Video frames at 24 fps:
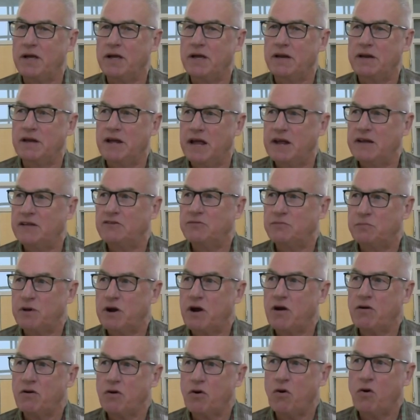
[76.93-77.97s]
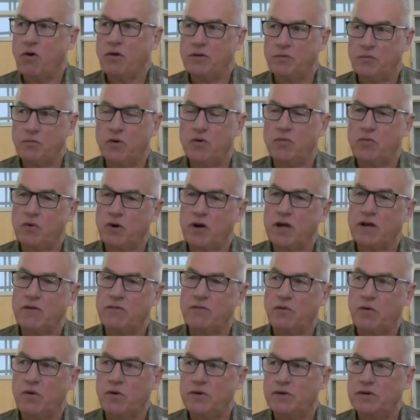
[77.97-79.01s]
And, and it's been our goal, and we're working
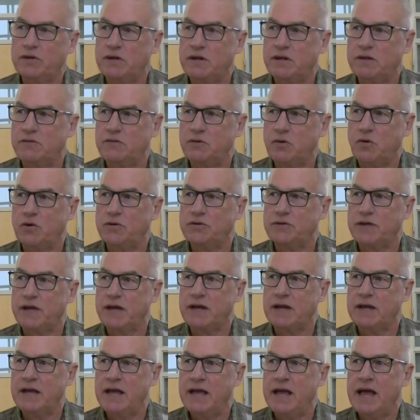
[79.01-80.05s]
to, towards that.